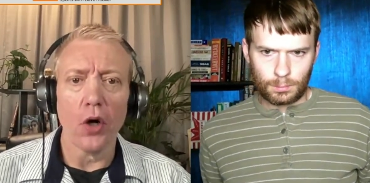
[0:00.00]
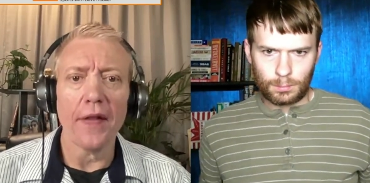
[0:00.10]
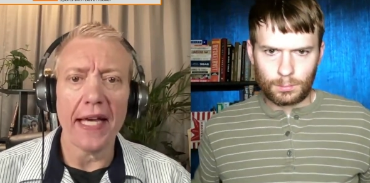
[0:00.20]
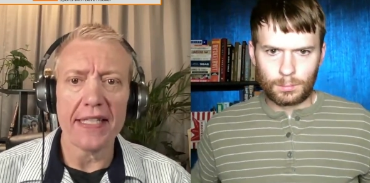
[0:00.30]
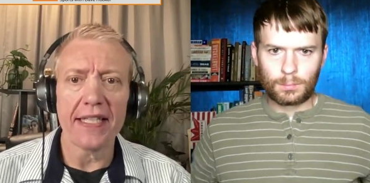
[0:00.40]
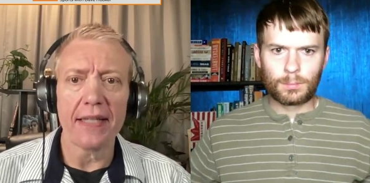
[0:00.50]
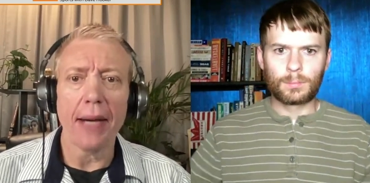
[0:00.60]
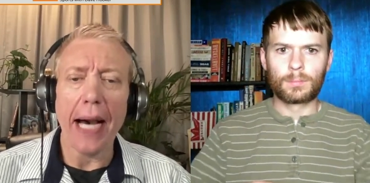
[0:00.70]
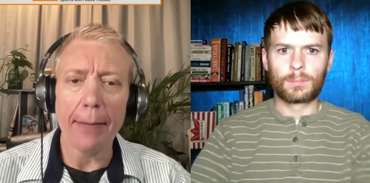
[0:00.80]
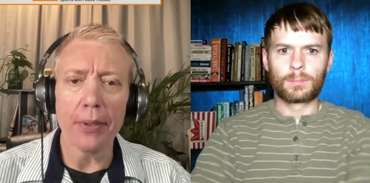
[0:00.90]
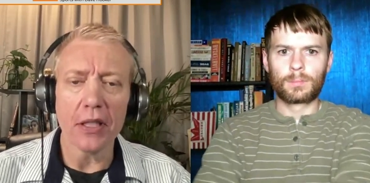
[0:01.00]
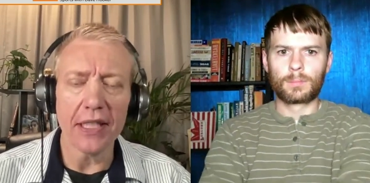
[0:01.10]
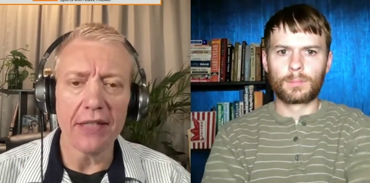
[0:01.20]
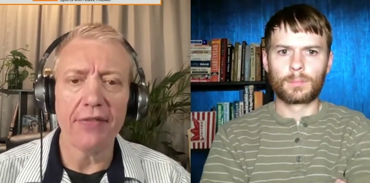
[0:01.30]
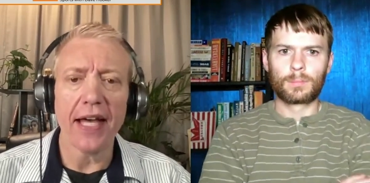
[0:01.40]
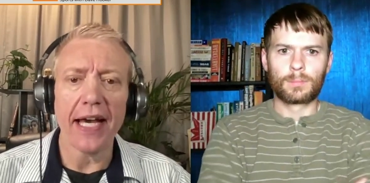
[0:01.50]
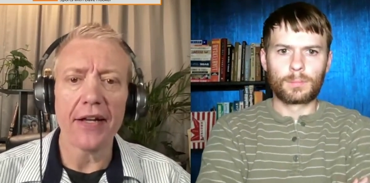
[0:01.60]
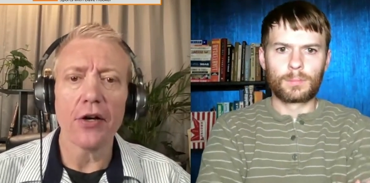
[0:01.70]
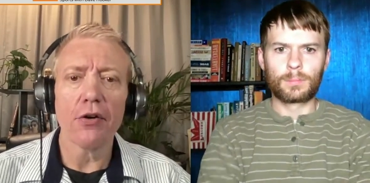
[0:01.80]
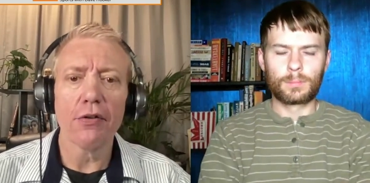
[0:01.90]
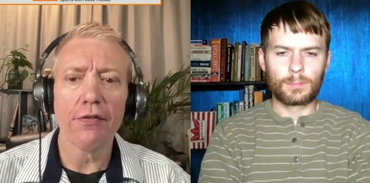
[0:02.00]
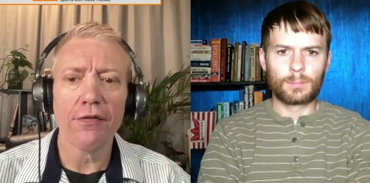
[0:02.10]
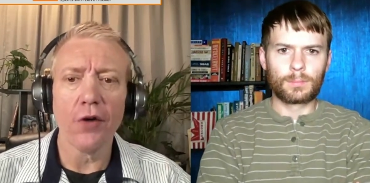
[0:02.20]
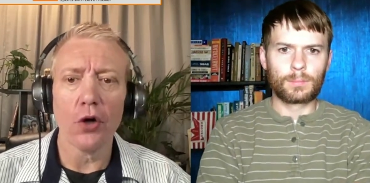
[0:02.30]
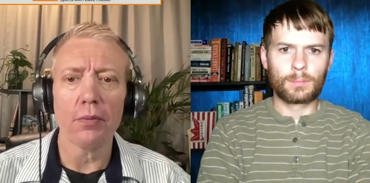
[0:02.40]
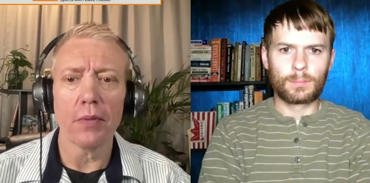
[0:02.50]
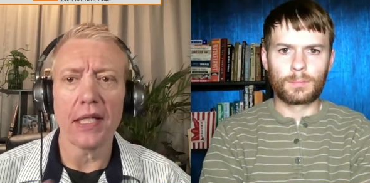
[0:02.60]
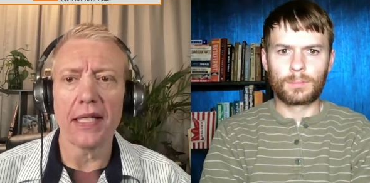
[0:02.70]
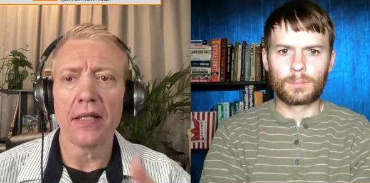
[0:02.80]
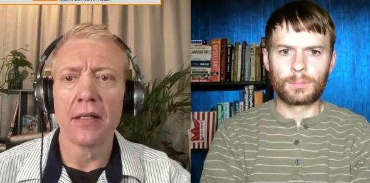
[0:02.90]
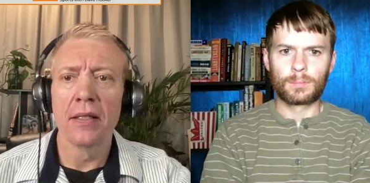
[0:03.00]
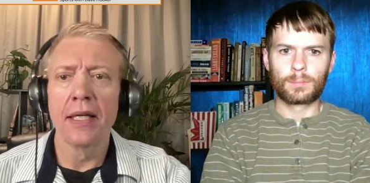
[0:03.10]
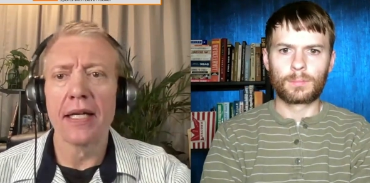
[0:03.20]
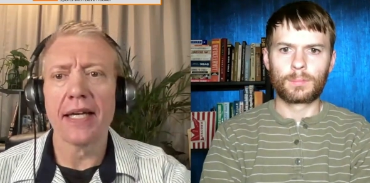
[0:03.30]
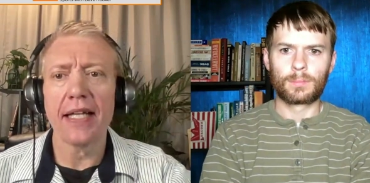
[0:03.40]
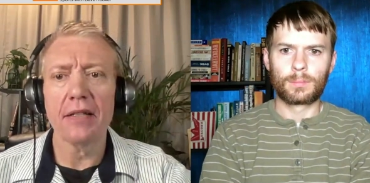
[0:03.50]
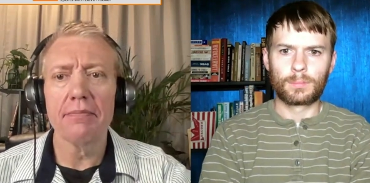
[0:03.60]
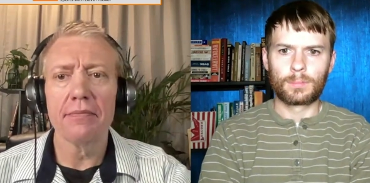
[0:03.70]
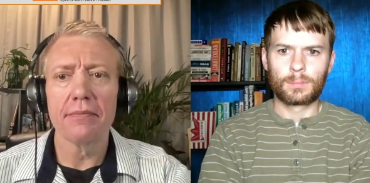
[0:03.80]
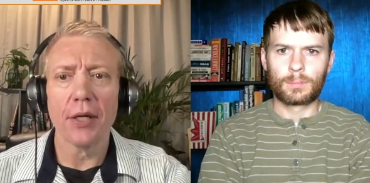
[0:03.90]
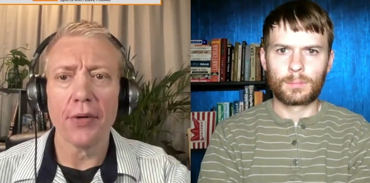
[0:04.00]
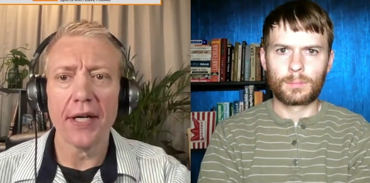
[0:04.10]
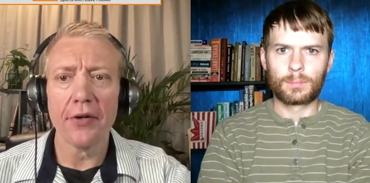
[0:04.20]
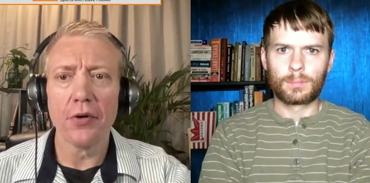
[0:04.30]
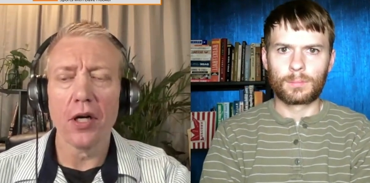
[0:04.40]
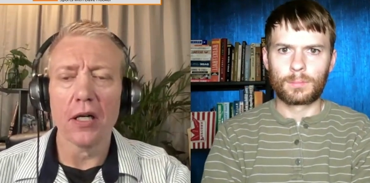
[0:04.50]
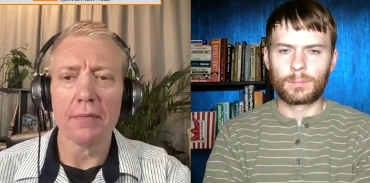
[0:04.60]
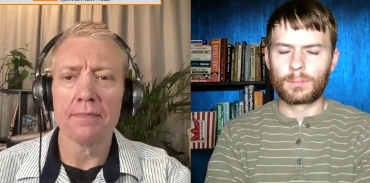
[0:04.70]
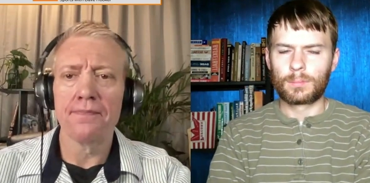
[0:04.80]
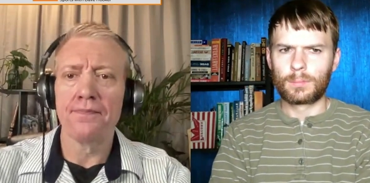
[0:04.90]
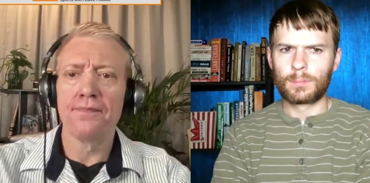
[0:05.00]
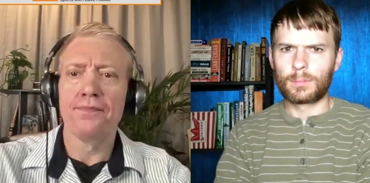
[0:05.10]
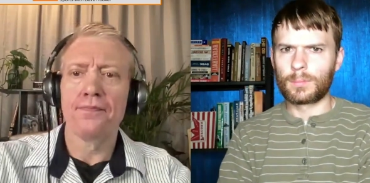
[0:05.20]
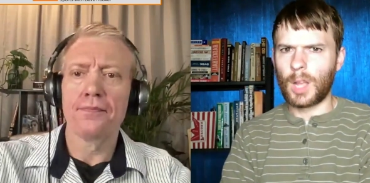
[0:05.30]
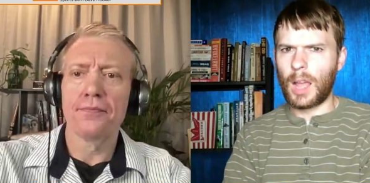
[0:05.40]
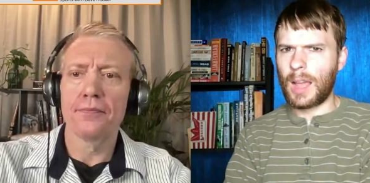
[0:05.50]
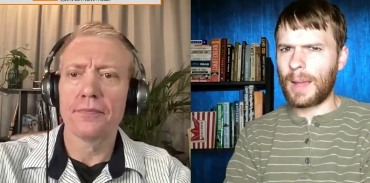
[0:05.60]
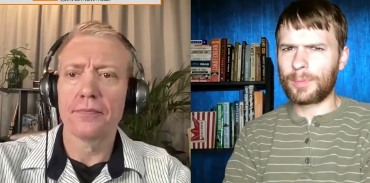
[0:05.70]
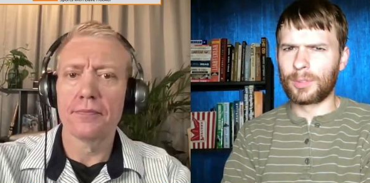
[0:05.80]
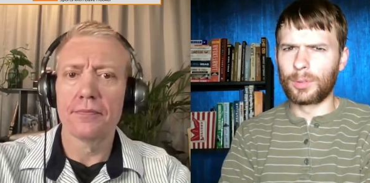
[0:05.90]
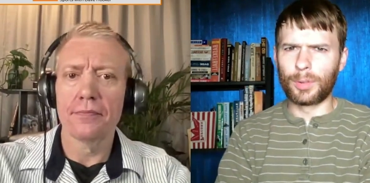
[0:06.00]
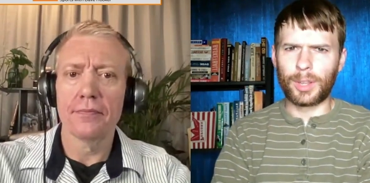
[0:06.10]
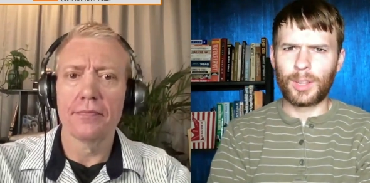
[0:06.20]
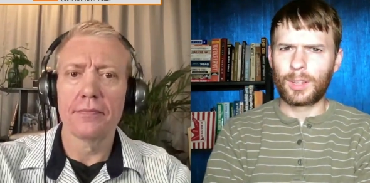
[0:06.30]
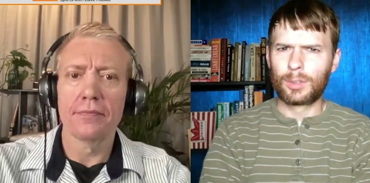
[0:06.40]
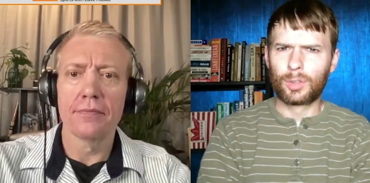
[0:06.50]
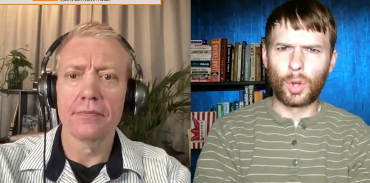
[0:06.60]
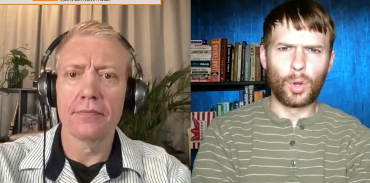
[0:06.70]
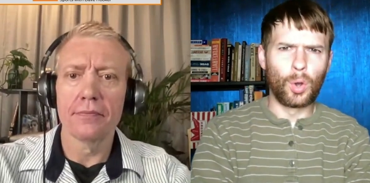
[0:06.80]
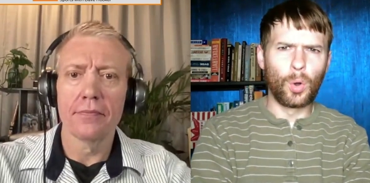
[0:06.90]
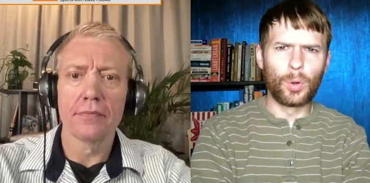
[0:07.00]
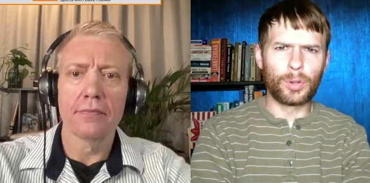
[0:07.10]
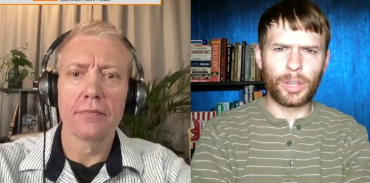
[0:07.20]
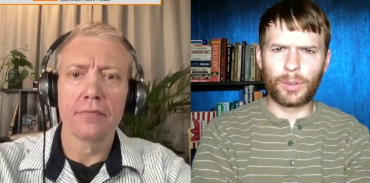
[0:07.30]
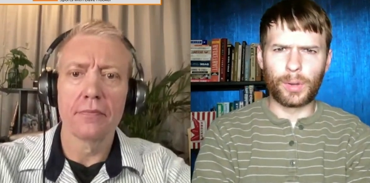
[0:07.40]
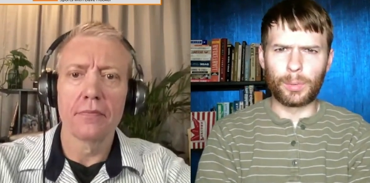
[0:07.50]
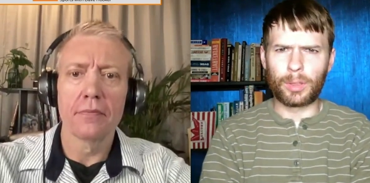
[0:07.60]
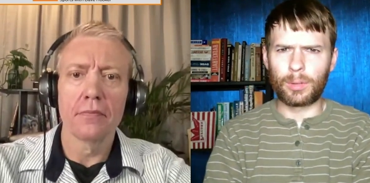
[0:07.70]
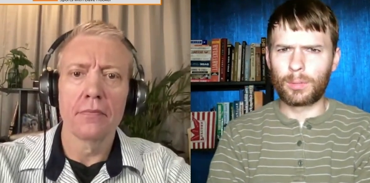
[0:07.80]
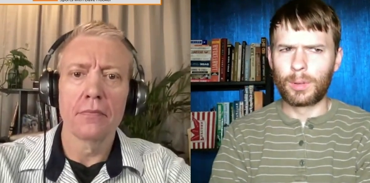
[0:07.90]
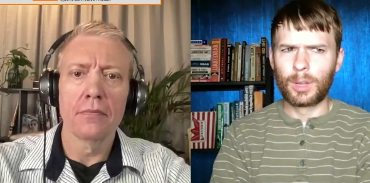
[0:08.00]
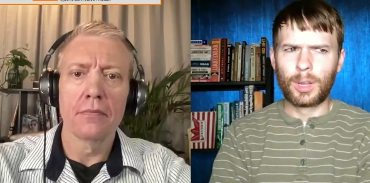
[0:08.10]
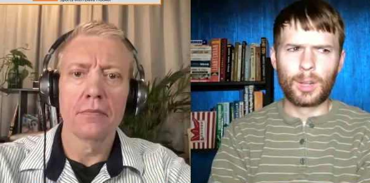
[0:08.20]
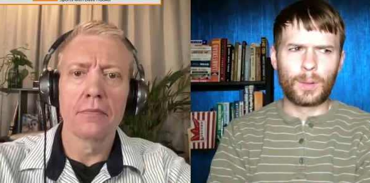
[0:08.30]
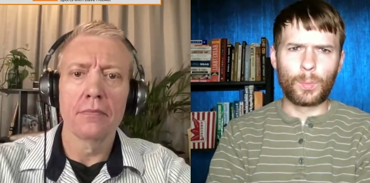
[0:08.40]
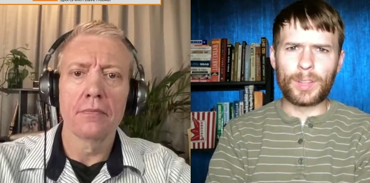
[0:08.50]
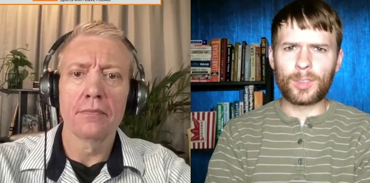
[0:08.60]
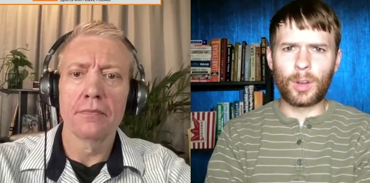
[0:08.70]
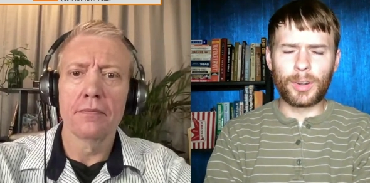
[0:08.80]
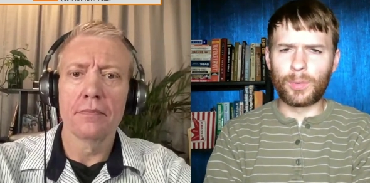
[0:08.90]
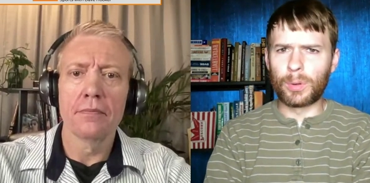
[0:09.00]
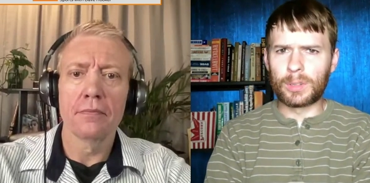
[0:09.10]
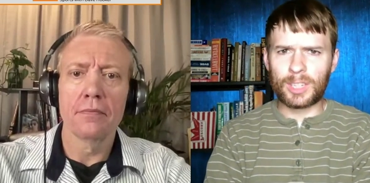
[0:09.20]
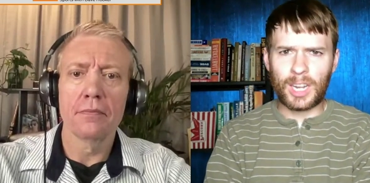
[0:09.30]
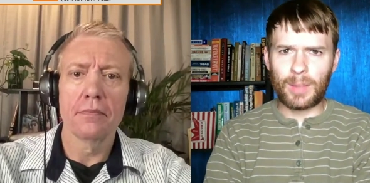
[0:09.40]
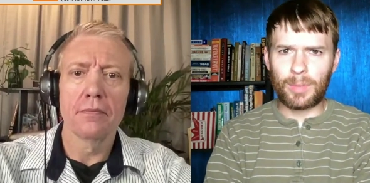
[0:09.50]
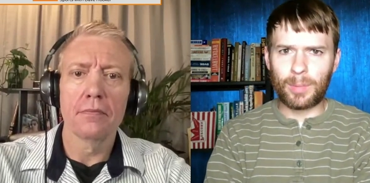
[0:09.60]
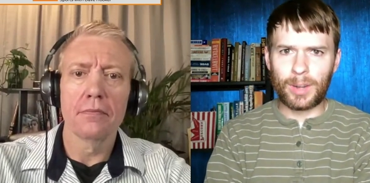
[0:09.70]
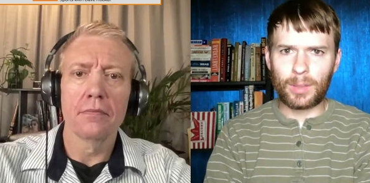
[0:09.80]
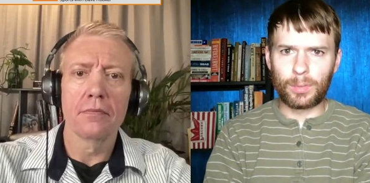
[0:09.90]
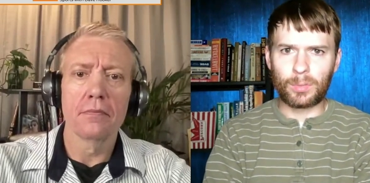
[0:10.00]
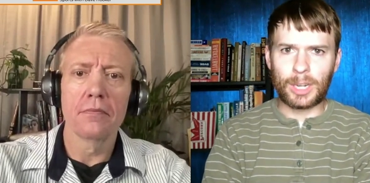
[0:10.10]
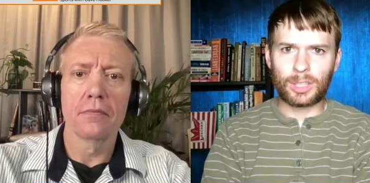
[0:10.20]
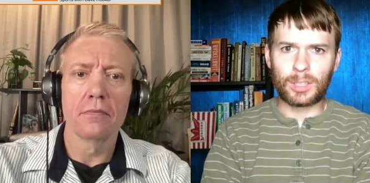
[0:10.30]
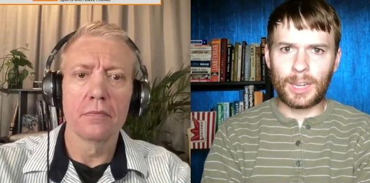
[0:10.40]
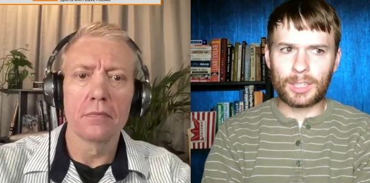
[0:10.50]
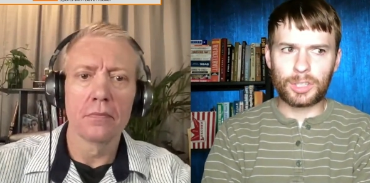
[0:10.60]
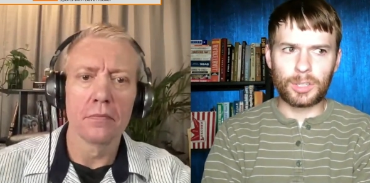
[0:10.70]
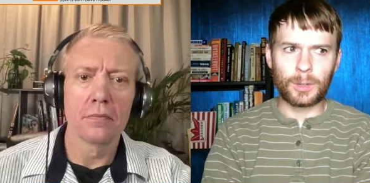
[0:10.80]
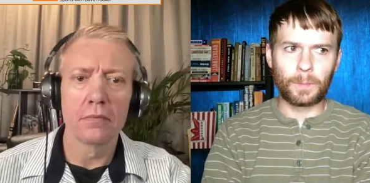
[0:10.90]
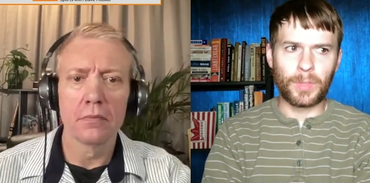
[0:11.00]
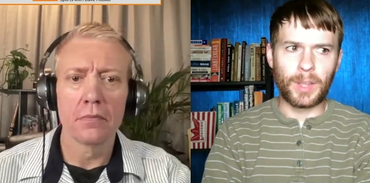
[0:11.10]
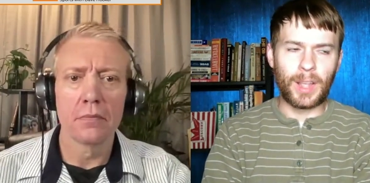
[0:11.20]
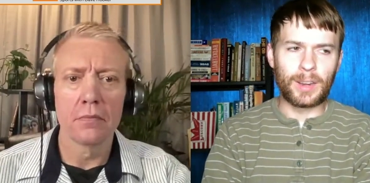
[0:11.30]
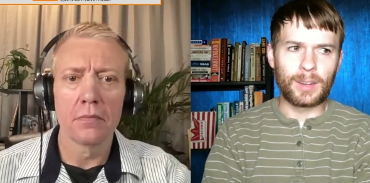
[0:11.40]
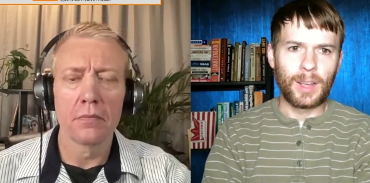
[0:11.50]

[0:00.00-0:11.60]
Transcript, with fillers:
Speaker 1: on that team. I believe that firmly. Caleb, am I right or wrong?
Speaker 2: Absolutely. Totally agree with you. We saw it in real time. Anybody that was watching last year, and